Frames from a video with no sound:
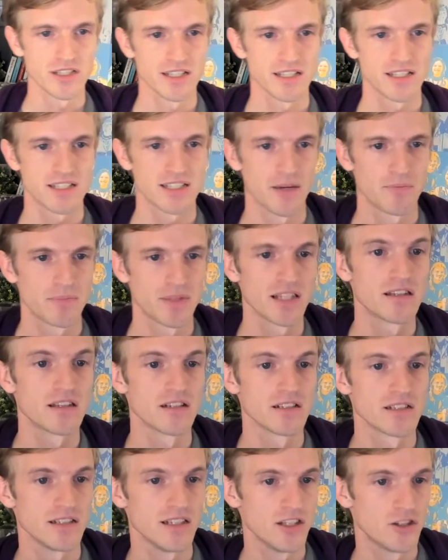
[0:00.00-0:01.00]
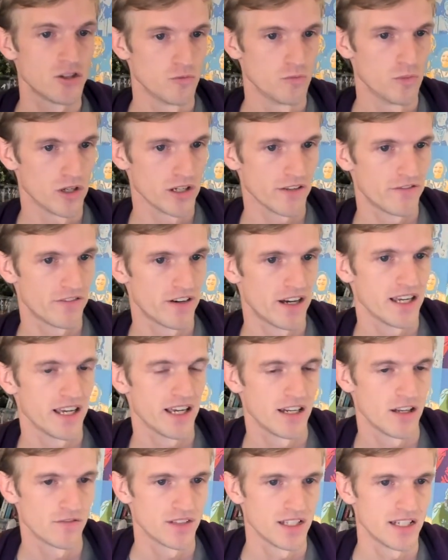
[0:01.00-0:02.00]
step that doesn't need to modify
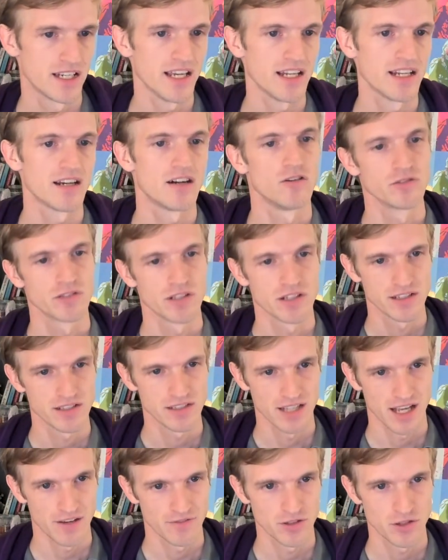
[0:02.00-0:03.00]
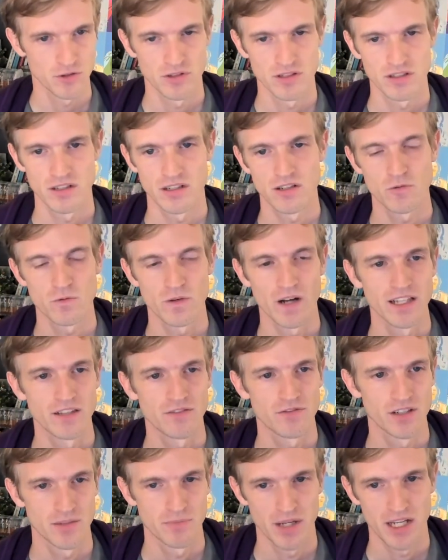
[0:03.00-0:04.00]
any of the data also doesn't have to do another write
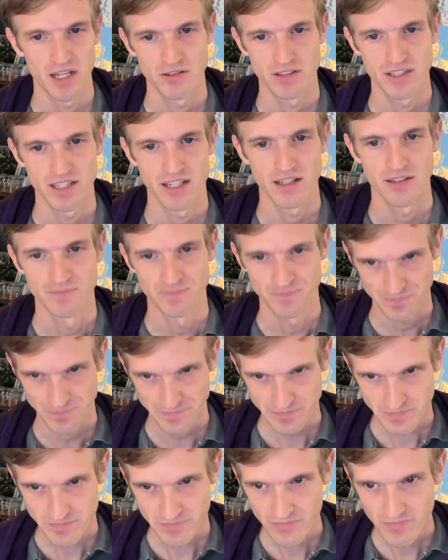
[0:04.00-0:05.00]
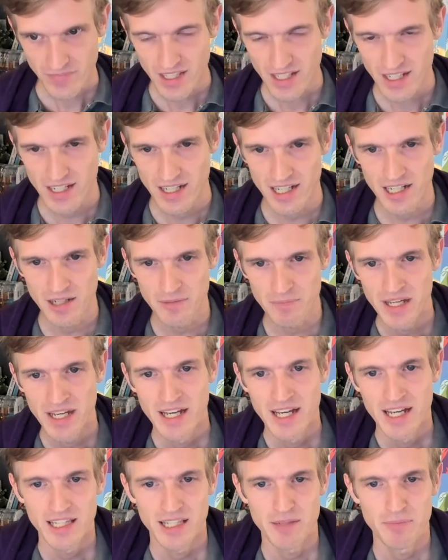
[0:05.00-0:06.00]
for the payload data. Um,
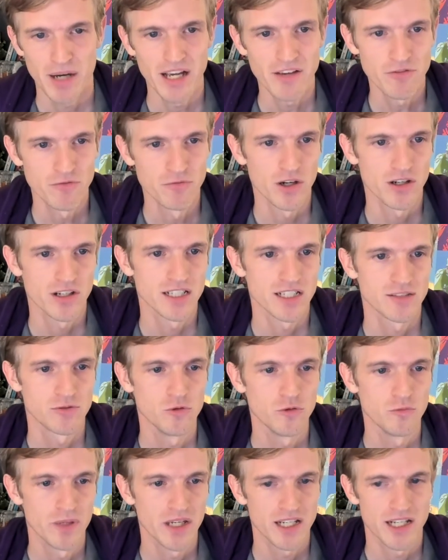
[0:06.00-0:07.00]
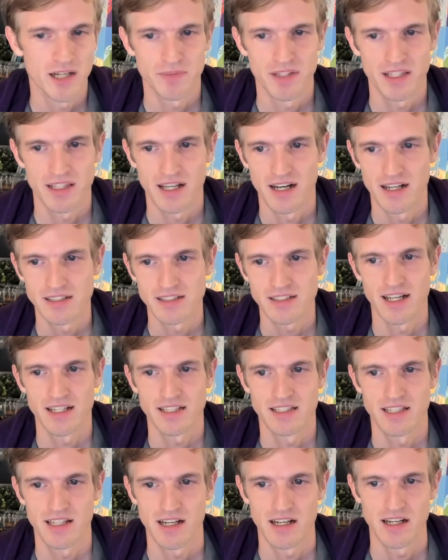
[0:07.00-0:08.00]
the Python workers do pick up the task
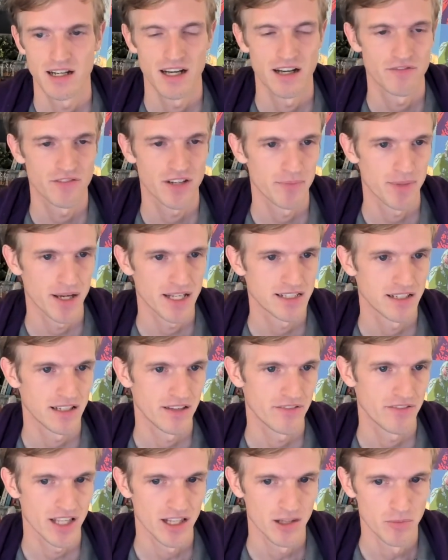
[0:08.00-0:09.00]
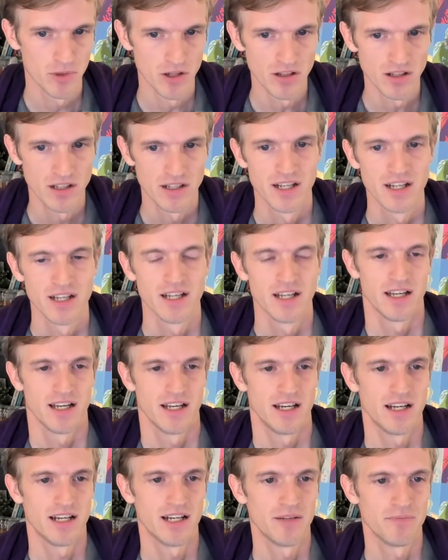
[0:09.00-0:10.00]
as they have capacity available.
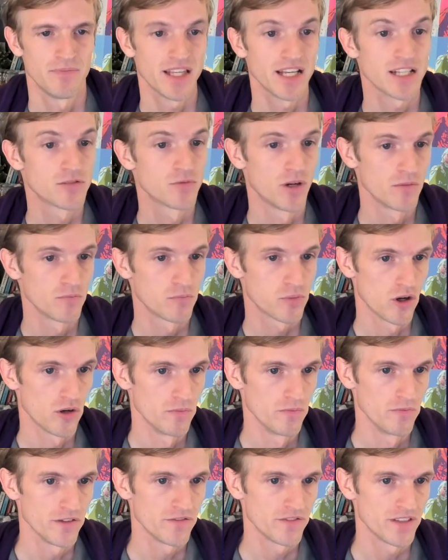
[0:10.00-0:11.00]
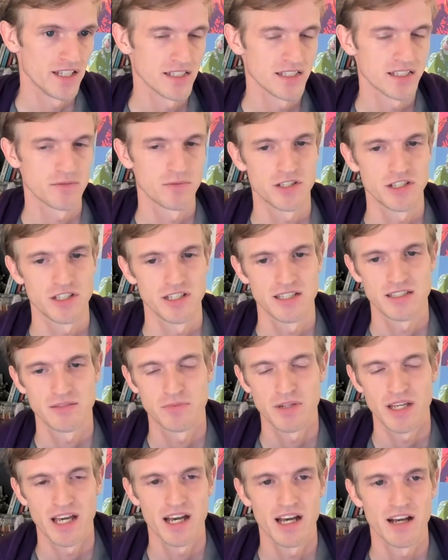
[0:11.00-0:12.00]
Um, there's one problem with this, which
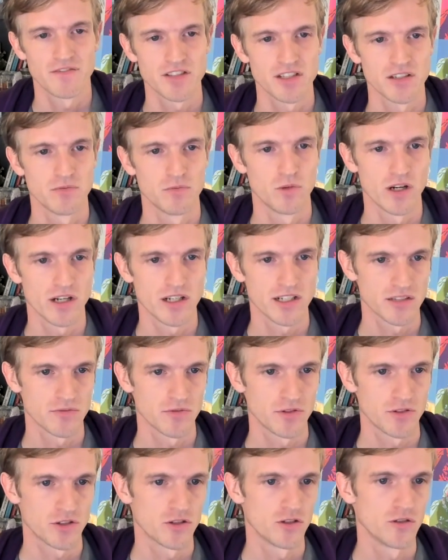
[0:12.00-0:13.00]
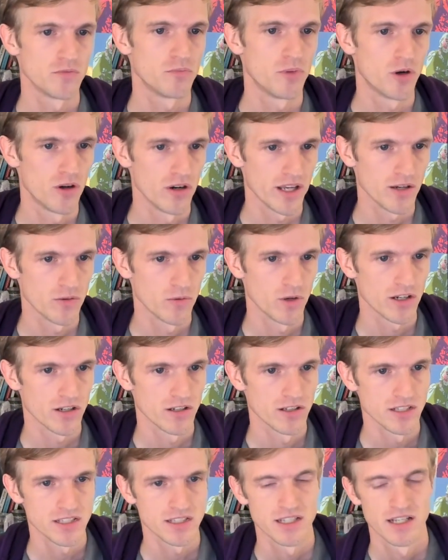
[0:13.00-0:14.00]
is we have some workers which we call polling
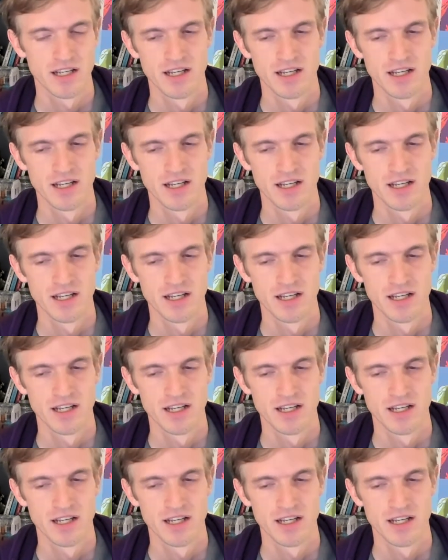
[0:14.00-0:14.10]
workers